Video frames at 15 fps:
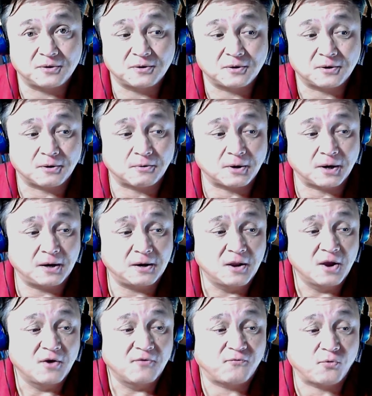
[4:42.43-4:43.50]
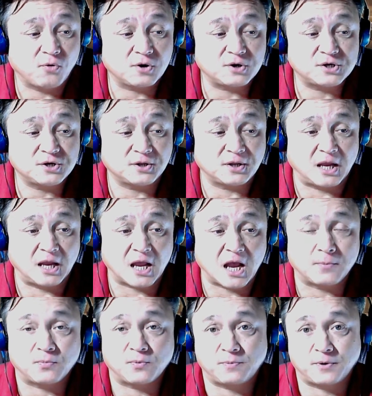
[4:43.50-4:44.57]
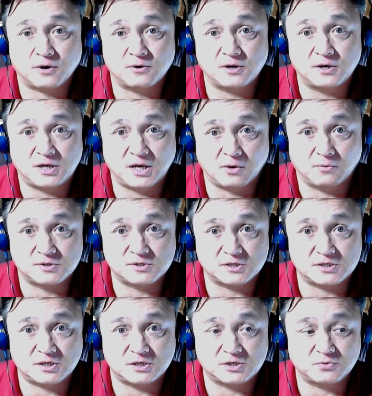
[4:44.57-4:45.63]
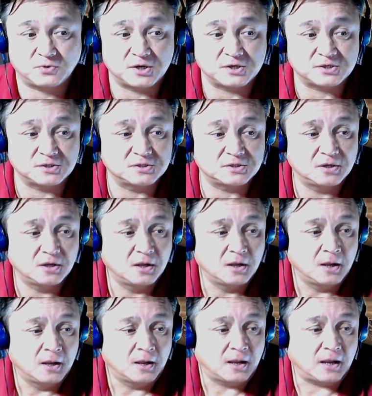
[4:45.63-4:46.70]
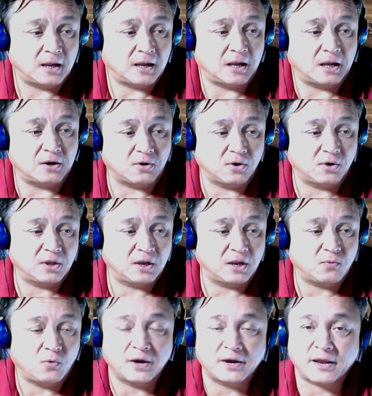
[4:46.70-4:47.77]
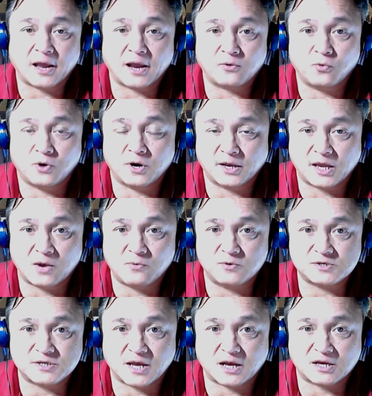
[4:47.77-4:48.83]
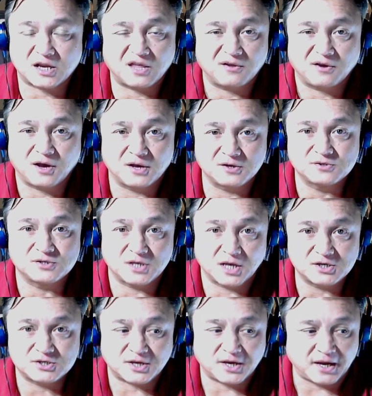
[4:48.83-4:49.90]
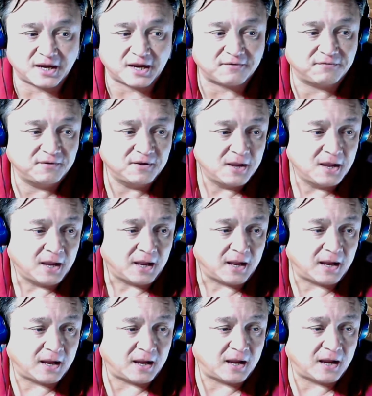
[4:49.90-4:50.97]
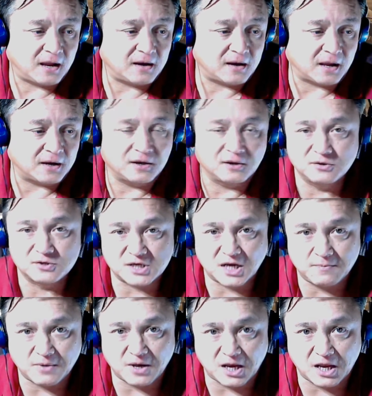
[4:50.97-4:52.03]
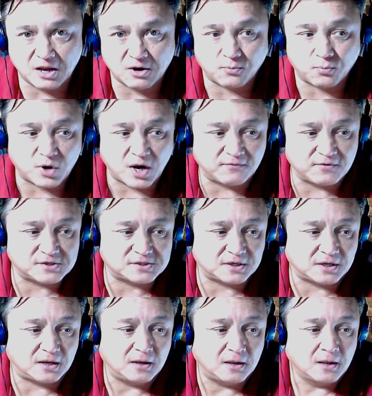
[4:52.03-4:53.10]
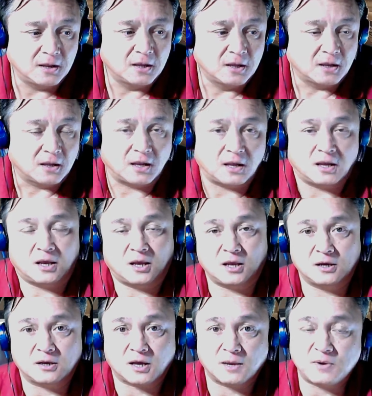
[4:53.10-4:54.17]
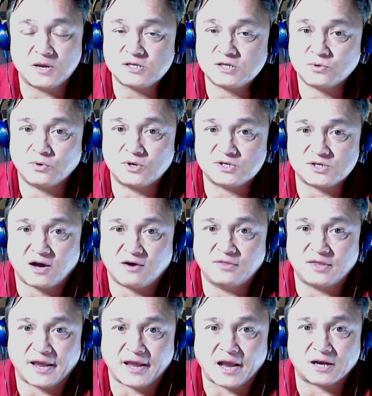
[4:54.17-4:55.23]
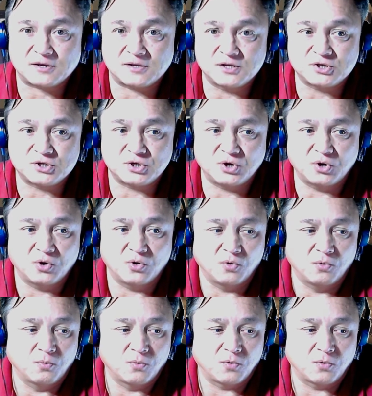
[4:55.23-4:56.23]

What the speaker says: all right? Fortunately, I'm prepared to deal with such situations, and only one account was hacked out of the hundreds and hundreds I have, and I didn't lose any money or privacy, and I basically resolved the hacked issue